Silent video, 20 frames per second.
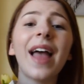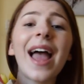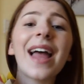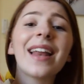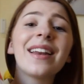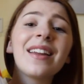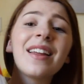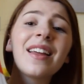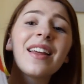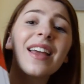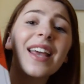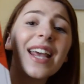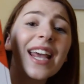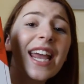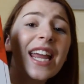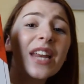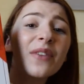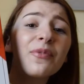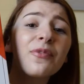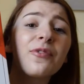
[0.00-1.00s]
an
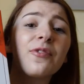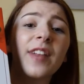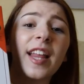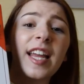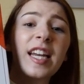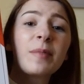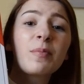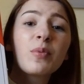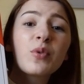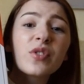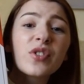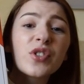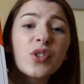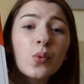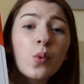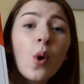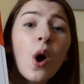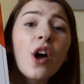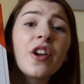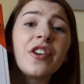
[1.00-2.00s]
inflatable
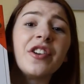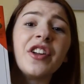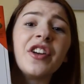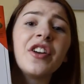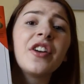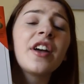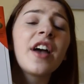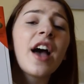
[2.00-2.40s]
swan?